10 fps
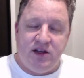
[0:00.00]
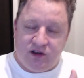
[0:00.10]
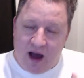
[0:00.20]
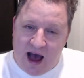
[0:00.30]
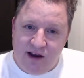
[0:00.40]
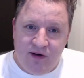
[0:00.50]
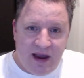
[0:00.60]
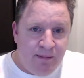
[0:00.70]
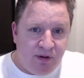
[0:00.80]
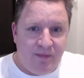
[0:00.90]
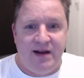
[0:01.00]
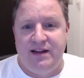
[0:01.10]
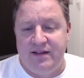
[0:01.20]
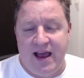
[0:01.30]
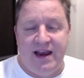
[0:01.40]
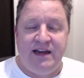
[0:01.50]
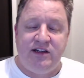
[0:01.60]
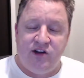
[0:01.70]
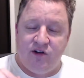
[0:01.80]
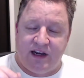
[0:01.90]
So are you implementing that
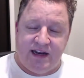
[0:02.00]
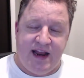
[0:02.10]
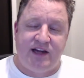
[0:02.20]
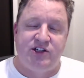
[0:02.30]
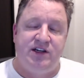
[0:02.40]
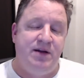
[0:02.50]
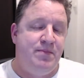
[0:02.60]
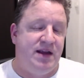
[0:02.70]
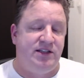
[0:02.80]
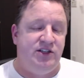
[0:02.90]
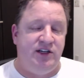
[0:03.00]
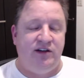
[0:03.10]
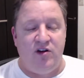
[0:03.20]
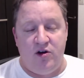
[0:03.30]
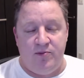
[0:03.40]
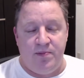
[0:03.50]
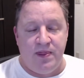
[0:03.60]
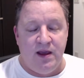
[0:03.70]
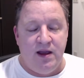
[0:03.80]
into your connection and messaging note?